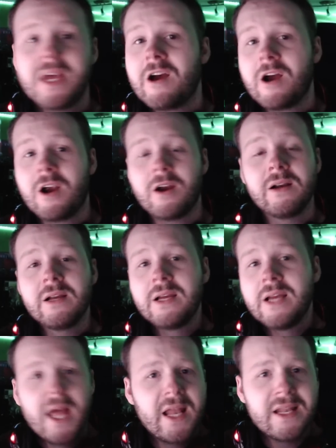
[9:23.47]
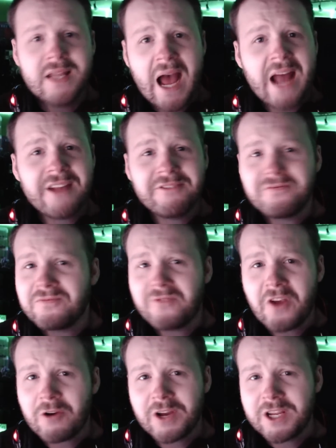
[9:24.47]
They are not
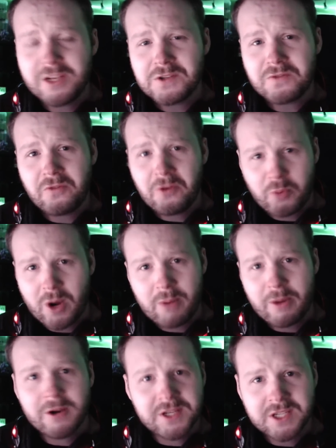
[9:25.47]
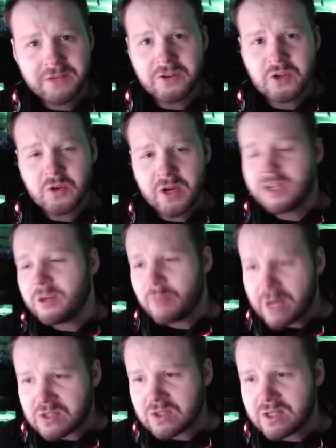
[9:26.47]
very useful Primaris infantry. They're
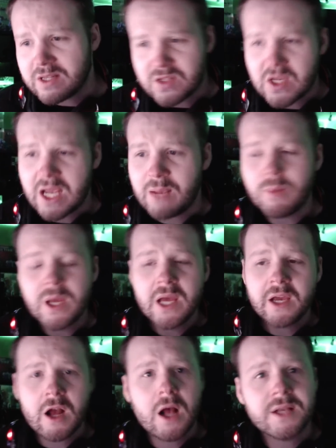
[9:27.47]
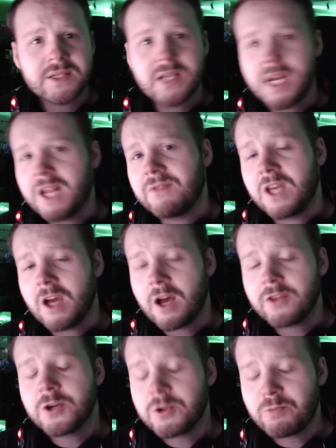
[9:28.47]
basically the same cost as any of the
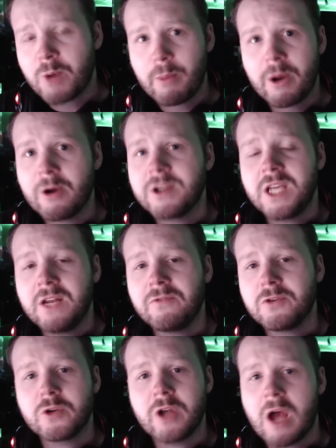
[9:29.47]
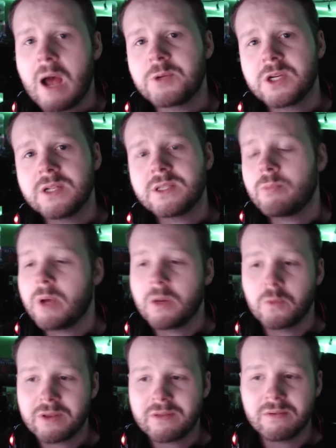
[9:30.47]
other Primaris infantry options,
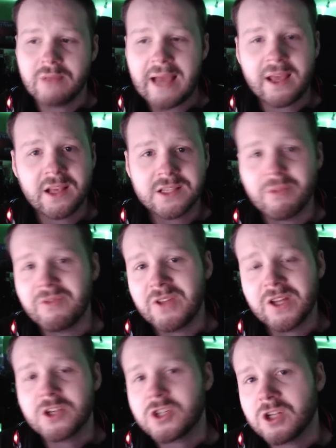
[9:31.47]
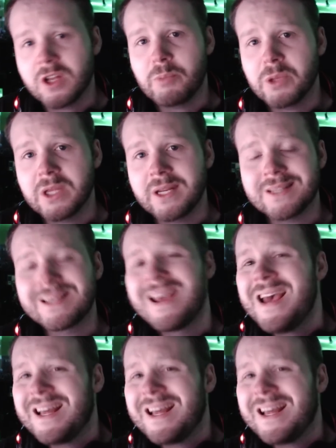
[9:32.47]
but with lacking some of the additional abilities